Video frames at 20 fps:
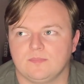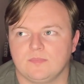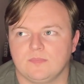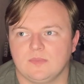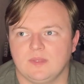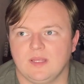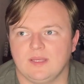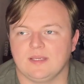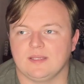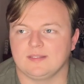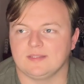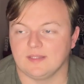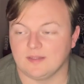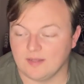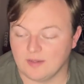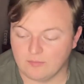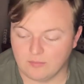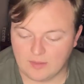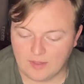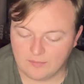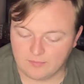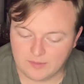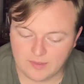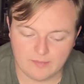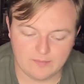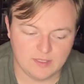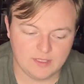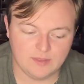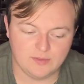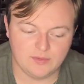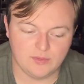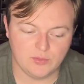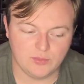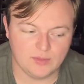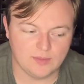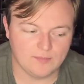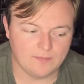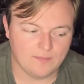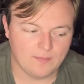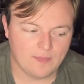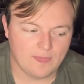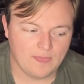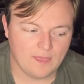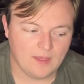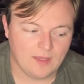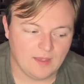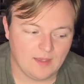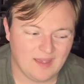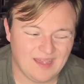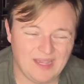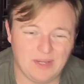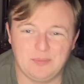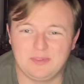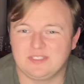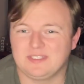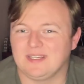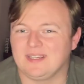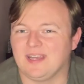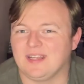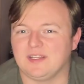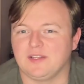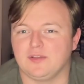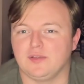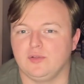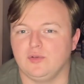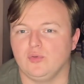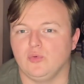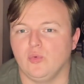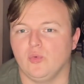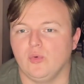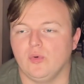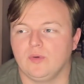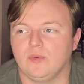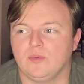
like I said, I've, I've committed to it. I wish I kind of knew